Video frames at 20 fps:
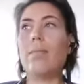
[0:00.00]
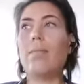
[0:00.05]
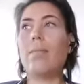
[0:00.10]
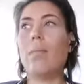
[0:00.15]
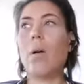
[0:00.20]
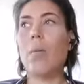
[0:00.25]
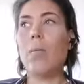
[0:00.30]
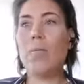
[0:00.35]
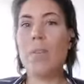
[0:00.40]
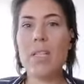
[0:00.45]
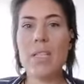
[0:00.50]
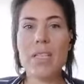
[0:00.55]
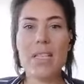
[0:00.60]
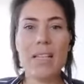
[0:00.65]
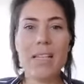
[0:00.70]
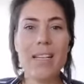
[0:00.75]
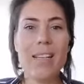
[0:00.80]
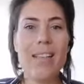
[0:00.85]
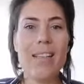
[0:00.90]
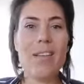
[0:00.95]

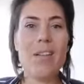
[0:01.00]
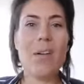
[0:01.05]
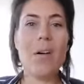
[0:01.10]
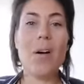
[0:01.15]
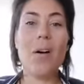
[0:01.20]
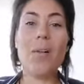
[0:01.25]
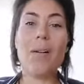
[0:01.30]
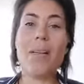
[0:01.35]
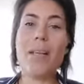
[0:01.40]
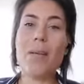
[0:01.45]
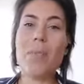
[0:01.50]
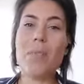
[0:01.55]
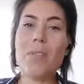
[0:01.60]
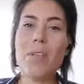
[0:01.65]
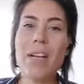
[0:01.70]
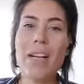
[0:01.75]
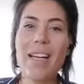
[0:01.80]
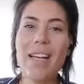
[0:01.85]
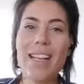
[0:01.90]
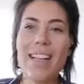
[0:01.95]
obviously you can't keep
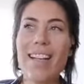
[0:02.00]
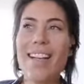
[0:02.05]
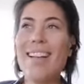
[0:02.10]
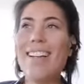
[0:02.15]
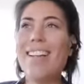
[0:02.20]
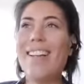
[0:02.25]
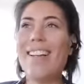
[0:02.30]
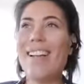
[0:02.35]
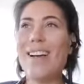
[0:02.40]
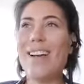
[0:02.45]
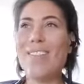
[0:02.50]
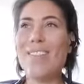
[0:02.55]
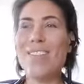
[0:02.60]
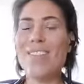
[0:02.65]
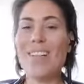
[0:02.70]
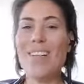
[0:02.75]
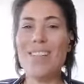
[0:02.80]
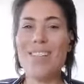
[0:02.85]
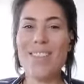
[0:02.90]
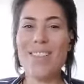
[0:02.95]
training. You have to
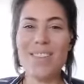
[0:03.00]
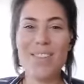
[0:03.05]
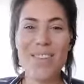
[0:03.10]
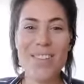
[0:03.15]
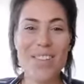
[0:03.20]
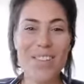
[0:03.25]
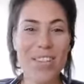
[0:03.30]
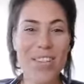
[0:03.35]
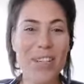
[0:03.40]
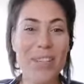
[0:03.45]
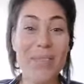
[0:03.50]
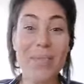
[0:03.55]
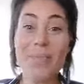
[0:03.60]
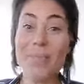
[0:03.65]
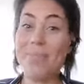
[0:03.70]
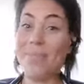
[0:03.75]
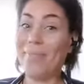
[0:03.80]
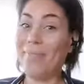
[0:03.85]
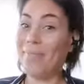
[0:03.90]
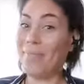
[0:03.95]
go to the physio,
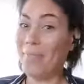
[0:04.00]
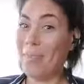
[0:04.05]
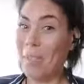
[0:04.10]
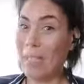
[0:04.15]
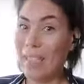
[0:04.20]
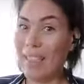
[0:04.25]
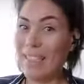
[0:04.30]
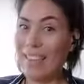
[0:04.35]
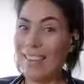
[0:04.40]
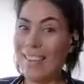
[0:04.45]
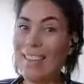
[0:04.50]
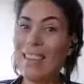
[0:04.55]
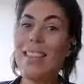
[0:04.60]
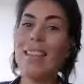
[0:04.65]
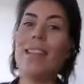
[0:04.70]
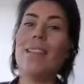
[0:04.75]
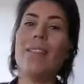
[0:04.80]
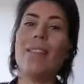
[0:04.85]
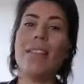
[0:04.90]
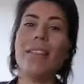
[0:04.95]
right?
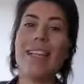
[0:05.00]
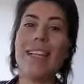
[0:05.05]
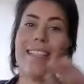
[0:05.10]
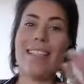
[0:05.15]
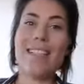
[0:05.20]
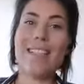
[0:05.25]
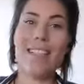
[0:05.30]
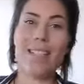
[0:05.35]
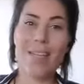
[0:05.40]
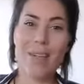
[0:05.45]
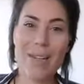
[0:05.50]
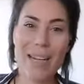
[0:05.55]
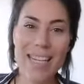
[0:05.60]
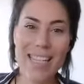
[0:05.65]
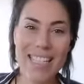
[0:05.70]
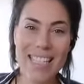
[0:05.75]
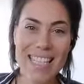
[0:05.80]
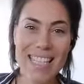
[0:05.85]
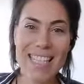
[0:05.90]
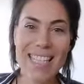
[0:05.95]
Well, that's the
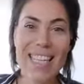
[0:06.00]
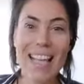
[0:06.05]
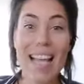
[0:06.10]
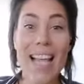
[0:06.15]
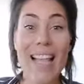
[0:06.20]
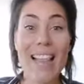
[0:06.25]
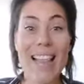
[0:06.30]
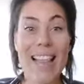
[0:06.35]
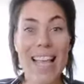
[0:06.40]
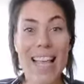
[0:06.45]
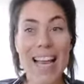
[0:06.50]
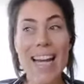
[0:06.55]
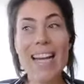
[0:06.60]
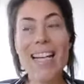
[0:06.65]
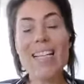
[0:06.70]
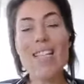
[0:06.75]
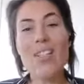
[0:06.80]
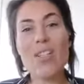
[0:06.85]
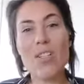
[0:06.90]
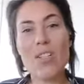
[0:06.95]
correcting, and then
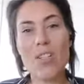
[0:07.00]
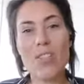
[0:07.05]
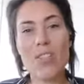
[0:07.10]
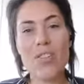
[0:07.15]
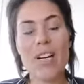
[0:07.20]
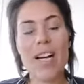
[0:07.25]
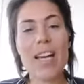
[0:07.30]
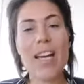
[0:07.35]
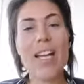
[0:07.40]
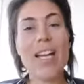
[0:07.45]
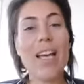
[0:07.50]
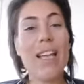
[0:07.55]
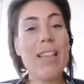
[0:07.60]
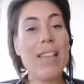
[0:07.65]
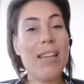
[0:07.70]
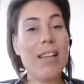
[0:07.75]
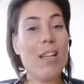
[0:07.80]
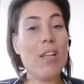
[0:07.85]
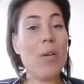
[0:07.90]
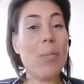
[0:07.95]
you start training, and
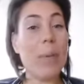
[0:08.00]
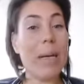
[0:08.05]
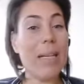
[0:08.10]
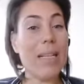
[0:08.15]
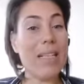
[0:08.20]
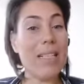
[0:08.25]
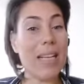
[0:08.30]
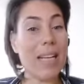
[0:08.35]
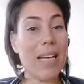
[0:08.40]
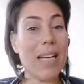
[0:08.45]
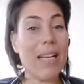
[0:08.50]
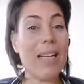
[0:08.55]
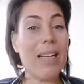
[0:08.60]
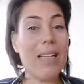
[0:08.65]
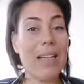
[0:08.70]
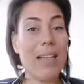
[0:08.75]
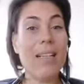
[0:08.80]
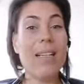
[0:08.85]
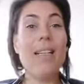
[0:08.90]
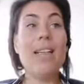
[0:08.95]
then you
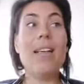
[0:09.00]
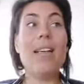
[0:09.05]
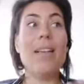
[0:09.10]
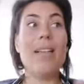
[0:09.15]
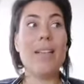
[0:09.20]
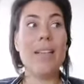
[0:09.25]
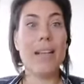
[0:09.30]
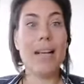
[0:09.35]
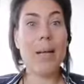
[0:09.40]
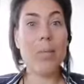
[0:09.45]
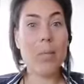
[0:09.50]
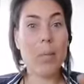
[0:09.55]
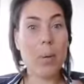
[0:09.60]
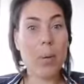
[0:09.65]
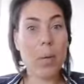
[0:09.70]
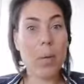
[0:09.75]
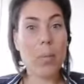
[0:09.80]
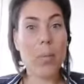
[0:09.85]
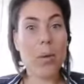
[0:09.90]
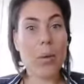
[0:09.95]
maintain that
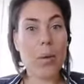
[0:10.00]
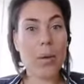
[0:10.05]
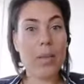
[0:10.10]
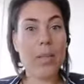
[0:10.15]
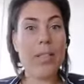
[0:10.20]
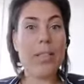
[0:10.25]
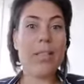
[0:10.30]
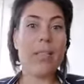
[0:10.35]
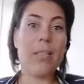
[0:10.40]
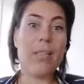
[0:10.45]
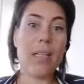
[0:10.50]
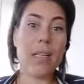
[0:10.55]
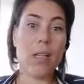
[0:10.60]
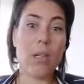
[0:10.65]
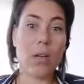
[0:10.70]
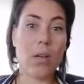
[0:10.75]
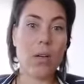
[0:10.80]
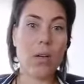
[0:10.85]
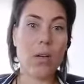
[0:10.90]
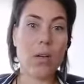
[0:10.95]
body part that
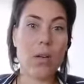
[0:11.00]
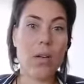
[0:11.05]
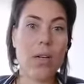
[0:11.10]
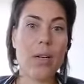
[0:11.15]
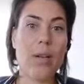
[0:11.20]
got hurt.